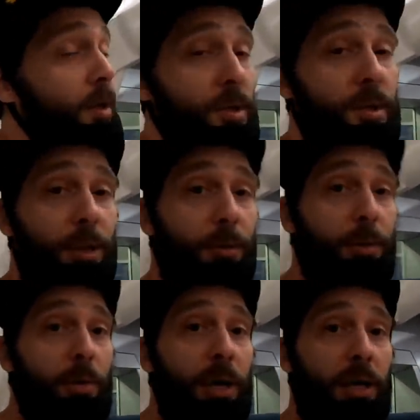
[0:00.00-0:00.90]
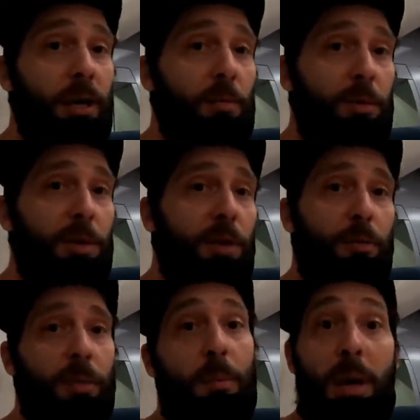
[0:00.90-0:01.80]
See you when I wake up
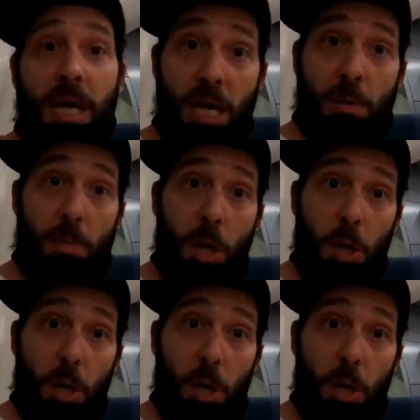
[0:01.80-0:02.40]
without my makeup